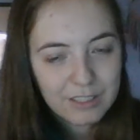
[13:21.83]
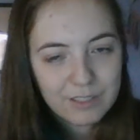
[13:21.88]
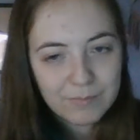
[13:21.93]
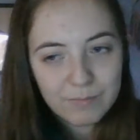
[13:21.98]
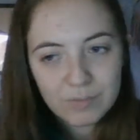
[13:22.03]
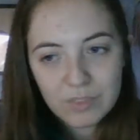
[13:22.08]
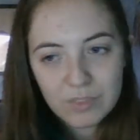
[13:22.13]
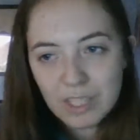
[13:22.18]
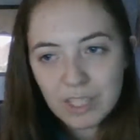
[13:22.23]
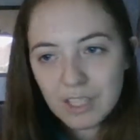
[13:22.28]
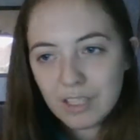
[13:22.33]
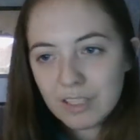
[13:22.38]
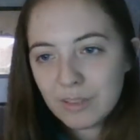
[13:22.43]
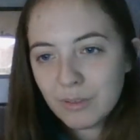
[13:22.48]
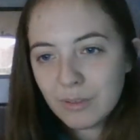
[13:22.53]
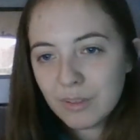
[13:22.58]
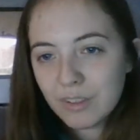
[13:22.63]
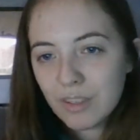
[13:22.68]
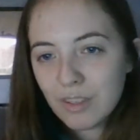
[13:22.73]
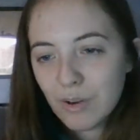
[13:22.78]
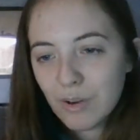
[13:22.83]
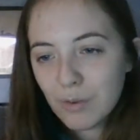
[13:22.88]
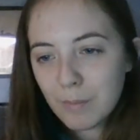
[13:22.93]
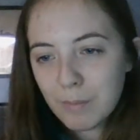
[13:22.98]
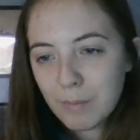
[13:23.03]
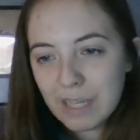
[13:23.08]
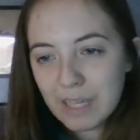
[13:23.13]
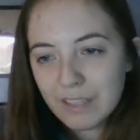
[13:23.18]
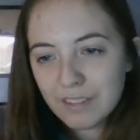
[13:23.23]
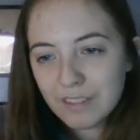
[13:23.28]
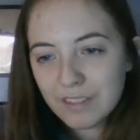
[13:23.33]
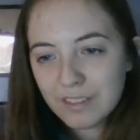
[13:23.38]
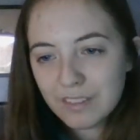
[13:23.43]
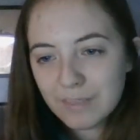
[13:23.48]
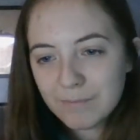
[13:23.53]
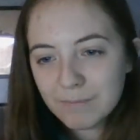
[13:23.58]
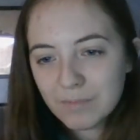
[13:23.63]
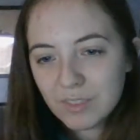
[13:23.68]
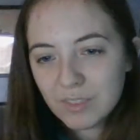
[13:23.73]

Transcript: Yeah, it was a whole mess,